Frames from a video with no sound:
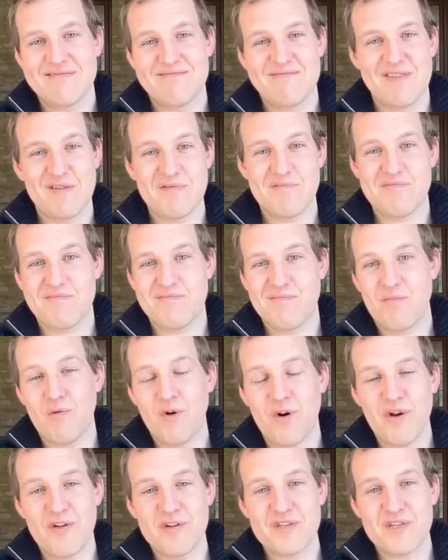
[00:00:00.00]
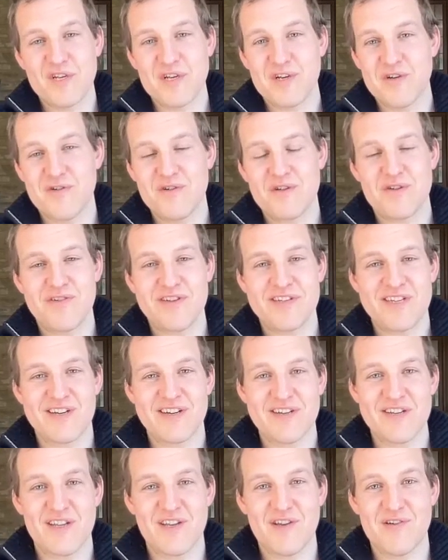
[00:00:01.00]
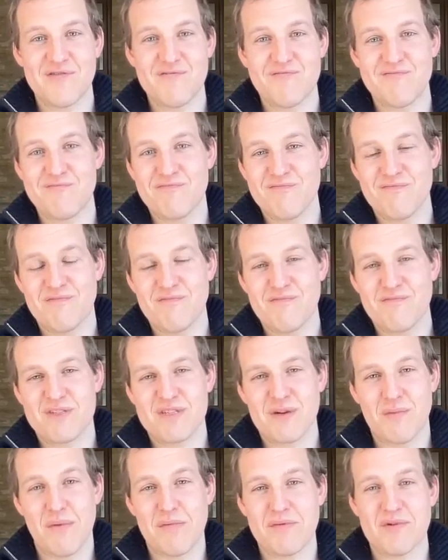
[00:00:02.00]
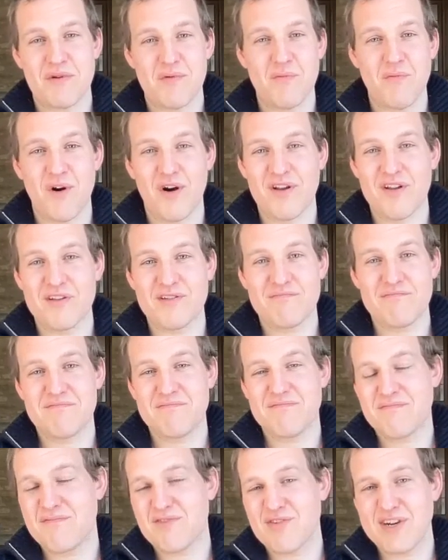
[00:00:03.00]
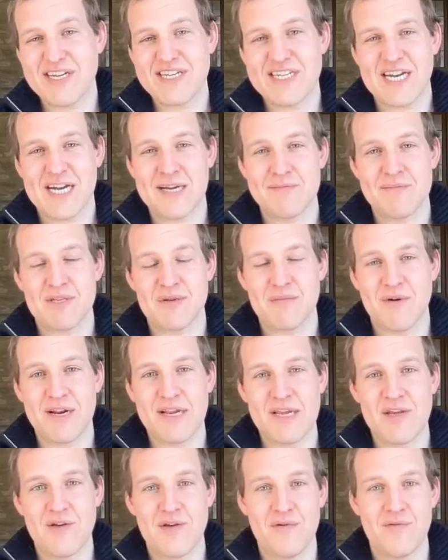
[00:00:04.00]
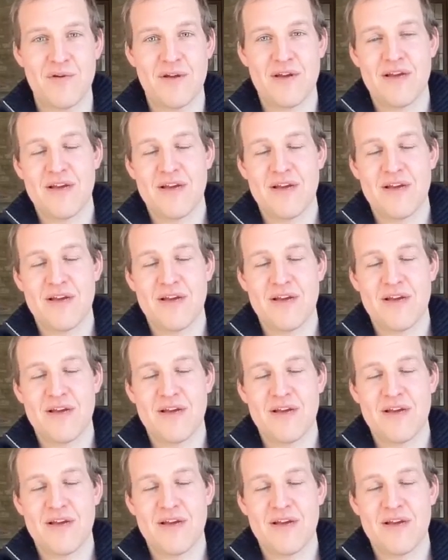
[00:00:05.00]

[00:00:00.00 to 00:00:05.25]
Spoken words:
you know, 1 or 2 to return you somewhere between 1 and 3 times the money you